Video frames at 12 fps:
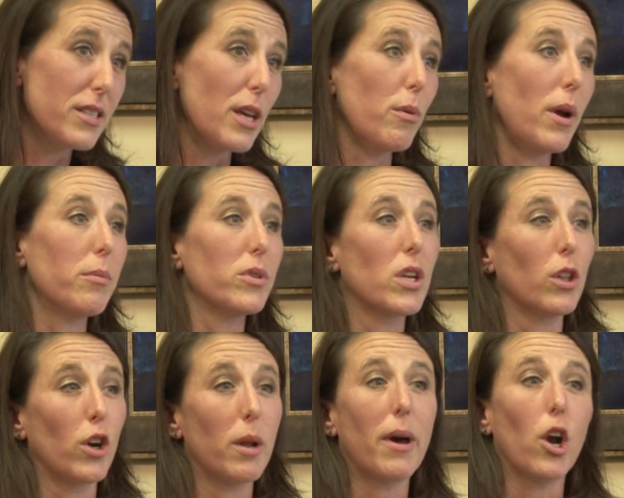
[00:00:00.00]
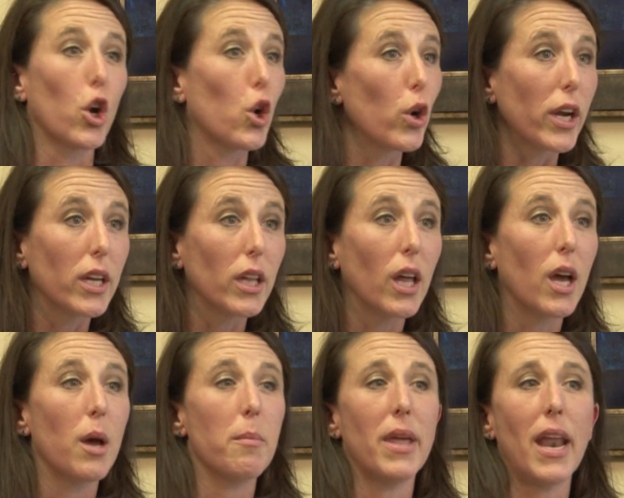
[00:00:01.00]
They were able to learn about our
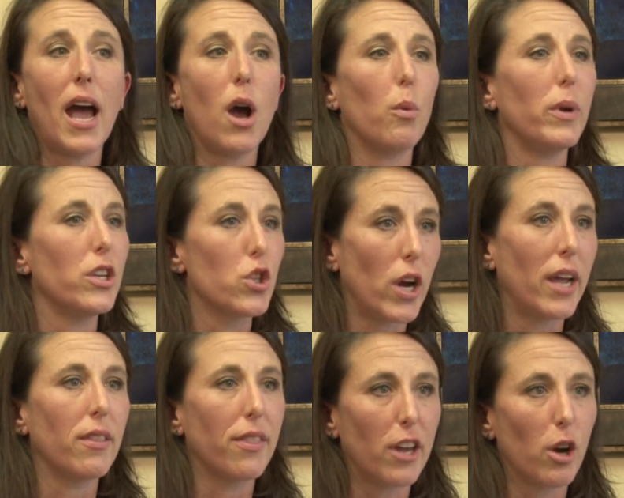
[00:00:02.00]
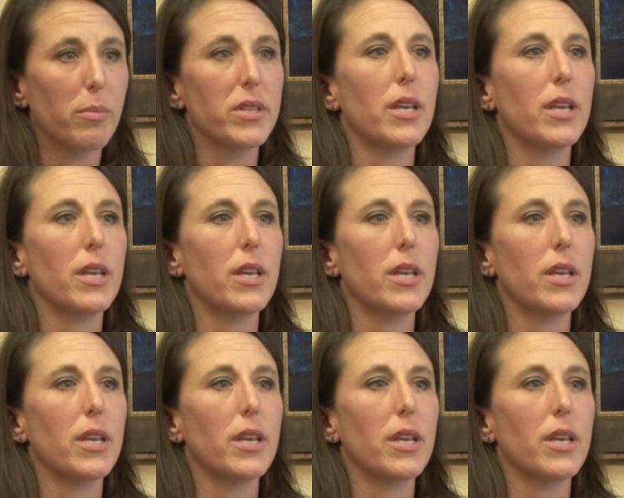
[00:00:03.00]
curriculum and how we train the therapists.